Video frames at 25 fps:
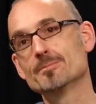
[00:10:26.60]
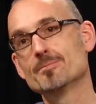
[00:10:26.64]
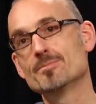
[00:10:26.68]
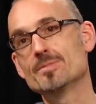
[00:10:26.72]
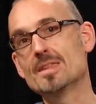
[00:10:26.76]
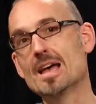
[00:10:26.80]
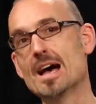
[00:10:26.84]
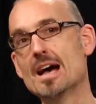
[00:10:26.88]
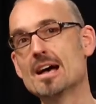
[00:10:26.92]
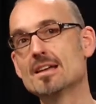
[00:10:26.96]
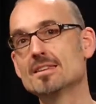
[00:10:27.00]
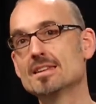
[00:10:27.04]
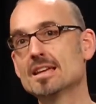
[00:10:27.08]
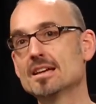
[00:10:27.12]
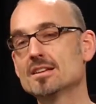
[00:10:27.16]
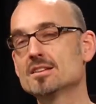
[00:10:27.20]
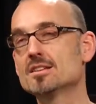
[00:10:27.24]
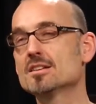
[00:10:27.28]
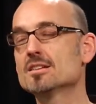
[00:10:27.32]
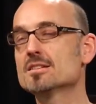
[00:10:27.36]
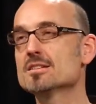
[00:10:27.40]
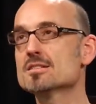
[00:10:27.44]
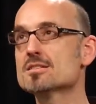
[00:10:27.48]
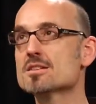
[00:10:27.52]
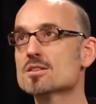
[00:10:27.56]
No,
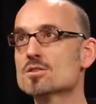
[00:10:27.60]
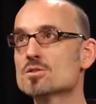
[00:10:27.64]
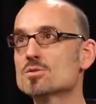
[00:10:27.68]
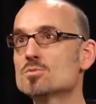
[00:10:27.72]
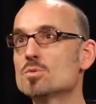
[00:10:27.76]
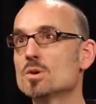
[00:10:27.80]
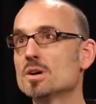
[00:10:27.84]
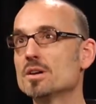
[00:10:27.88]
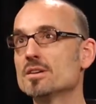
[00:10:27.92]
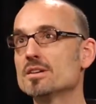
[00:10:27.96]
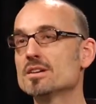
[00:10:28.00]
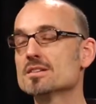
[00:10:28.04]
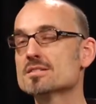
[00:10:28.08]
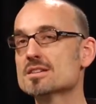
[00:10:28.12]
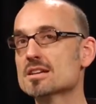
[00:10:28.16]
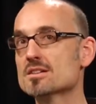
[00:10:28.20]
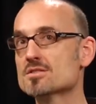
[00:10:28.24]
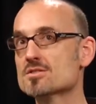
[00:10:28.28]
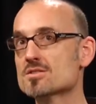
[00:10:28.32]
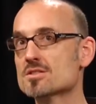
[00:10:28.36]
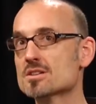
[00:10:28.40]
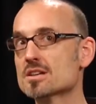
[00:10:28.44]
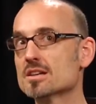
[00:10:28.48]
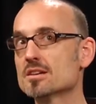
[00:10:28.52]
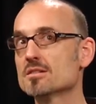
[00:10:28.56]
that's a good one. That's
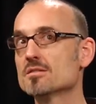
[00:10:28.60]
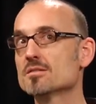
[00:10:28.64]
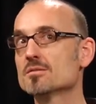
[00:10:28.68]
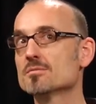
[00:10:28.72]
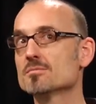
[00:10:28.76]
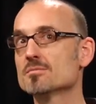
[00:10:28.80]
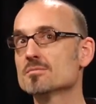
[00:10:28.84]
actually...